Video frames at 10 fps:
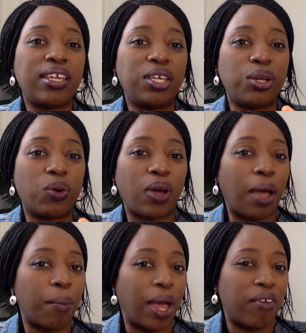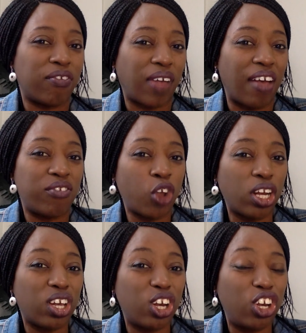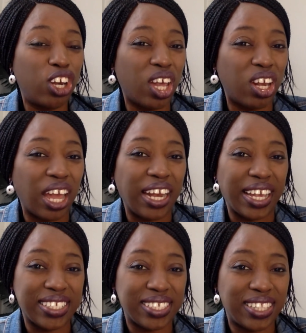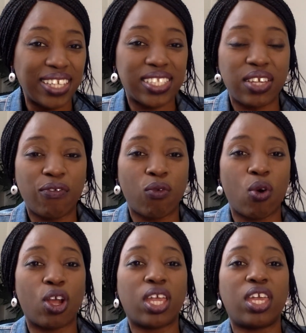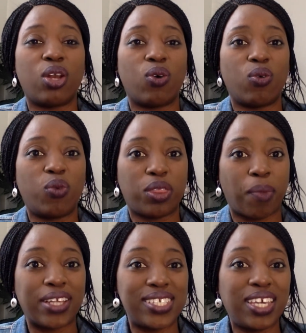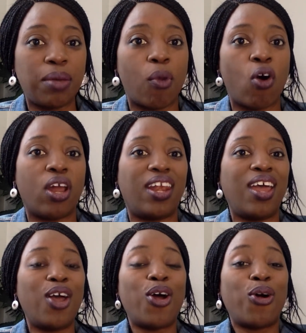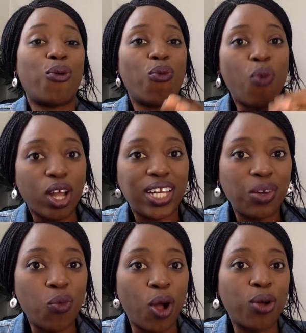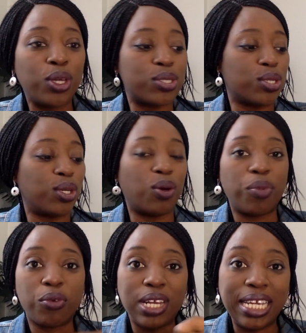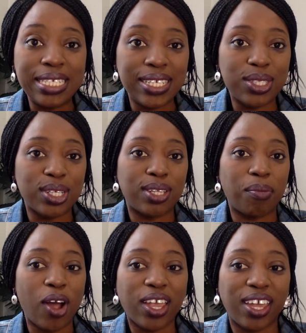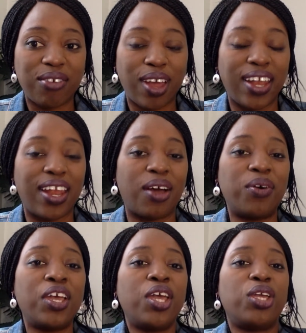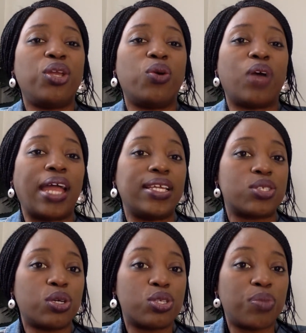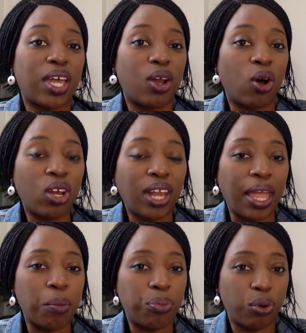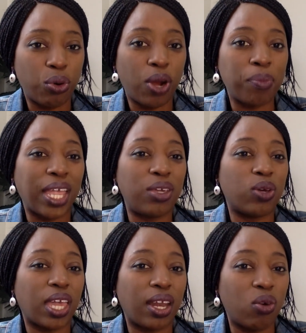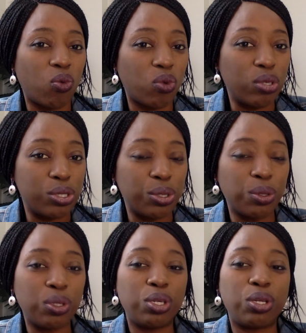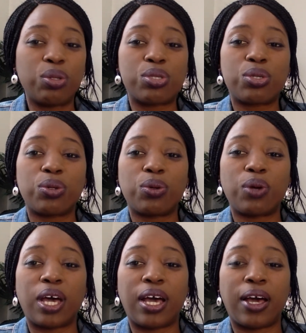I've done an extensive work, with my team on what we're going to, be releasing to the market right now, and it's going to be an online program that you can do, to